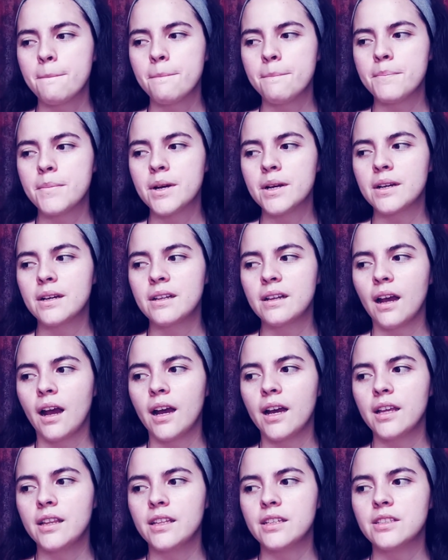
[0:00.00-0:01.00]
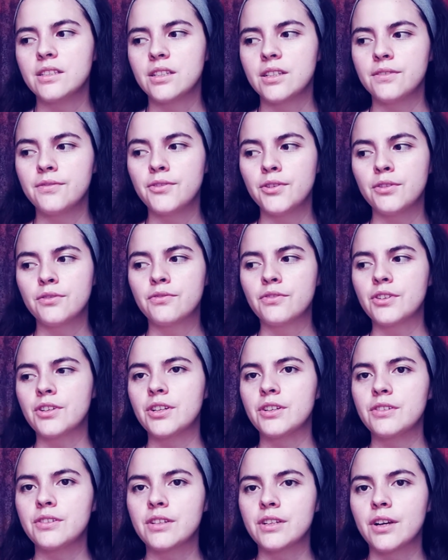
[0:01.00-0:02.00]
But I listed a few for
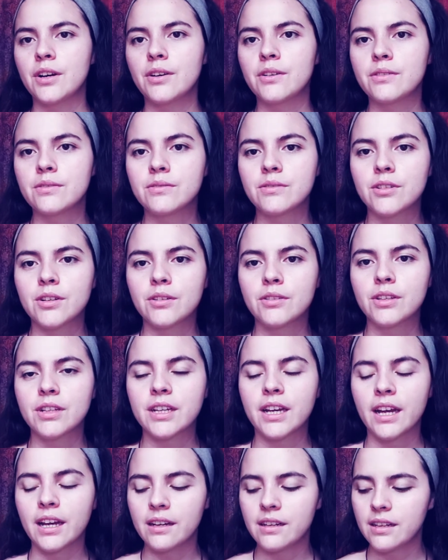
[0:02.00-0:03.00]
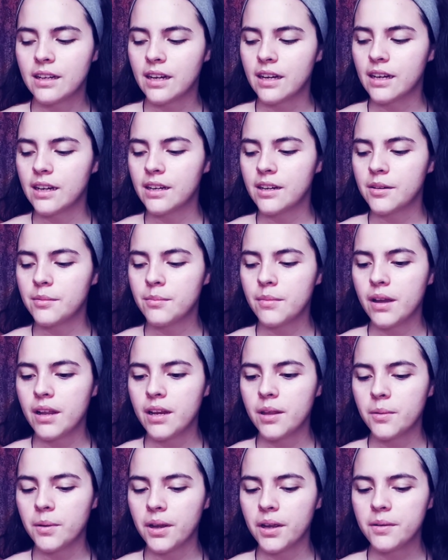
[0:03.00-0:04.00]
you to go look at.
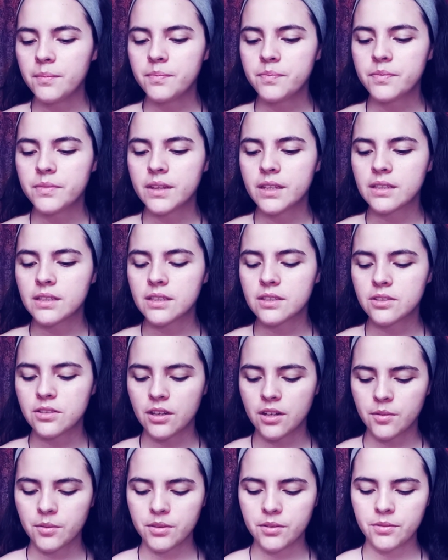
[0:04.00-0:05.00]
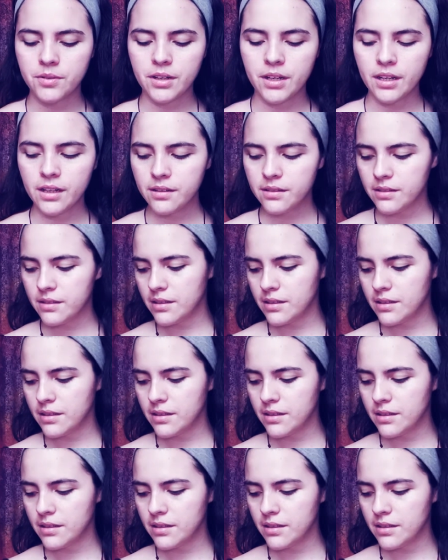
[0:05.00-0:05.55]
Anyway, let's get started with the reading.